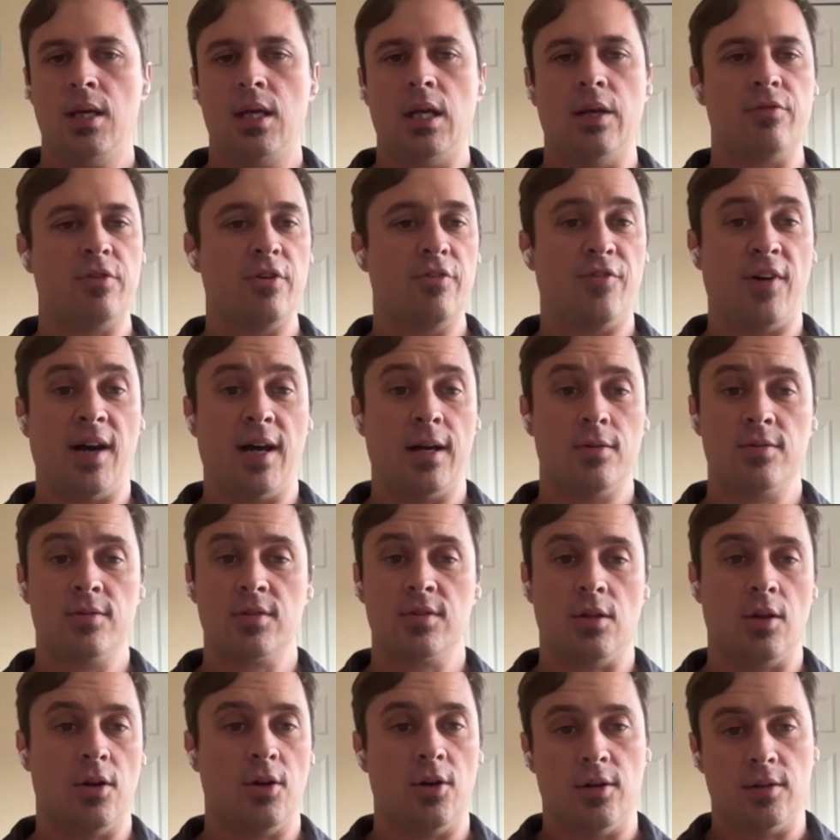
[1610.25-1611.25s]
If the
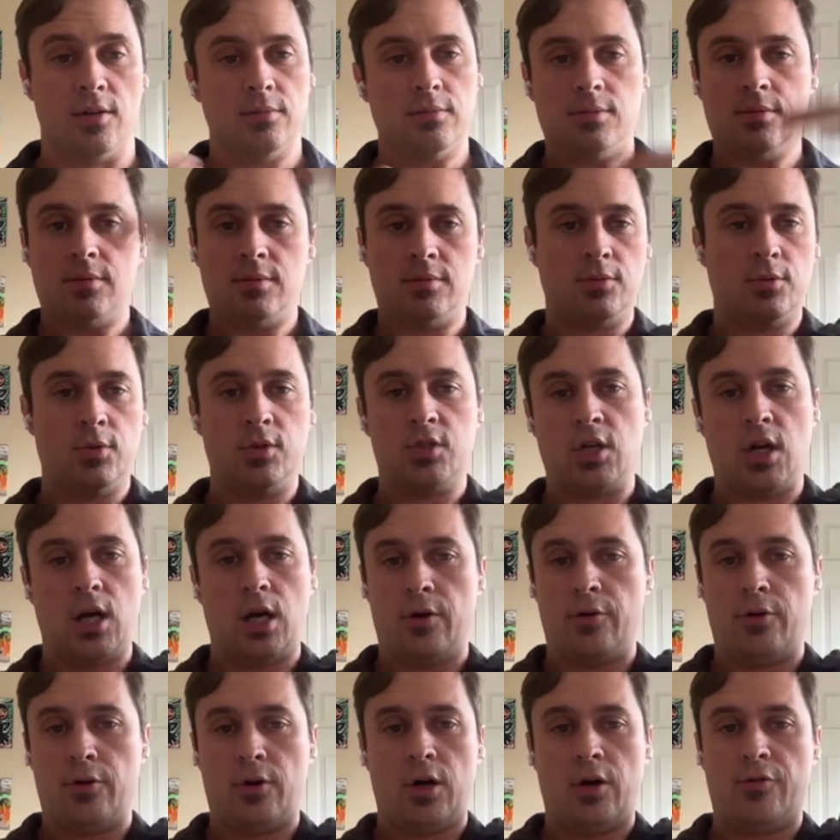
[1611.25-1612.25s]
file is long, which
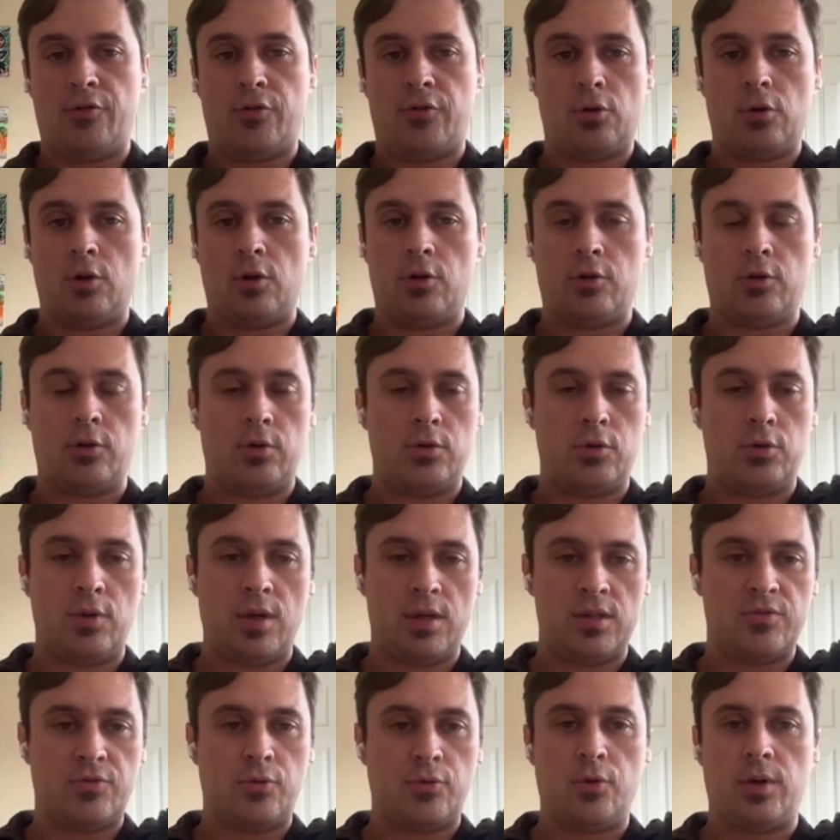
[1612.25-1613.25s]
often they're longer than
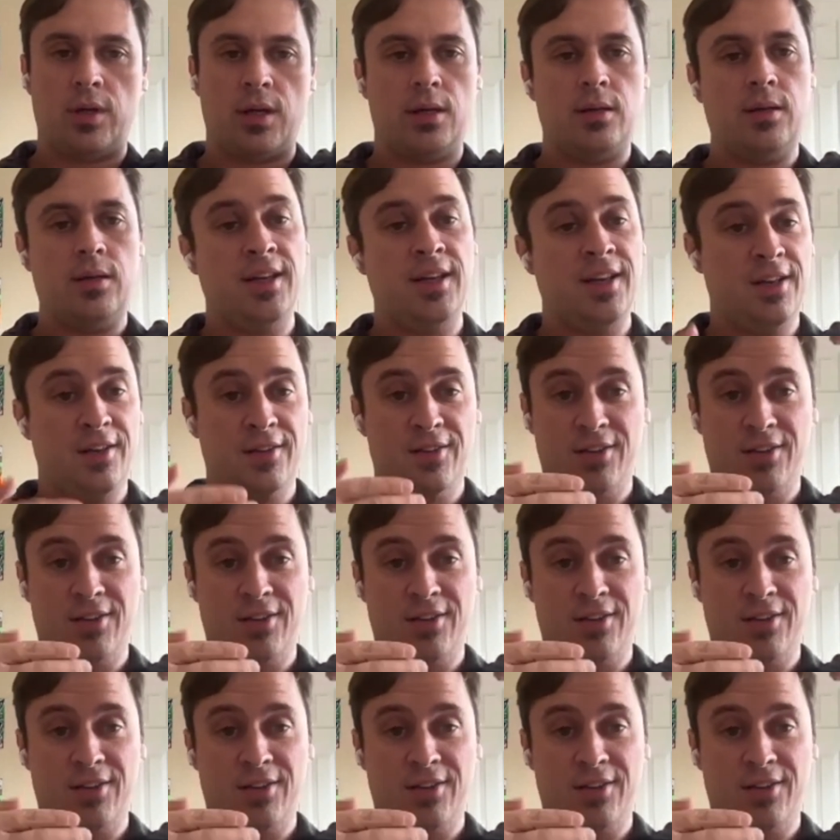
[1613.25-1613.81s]
2048,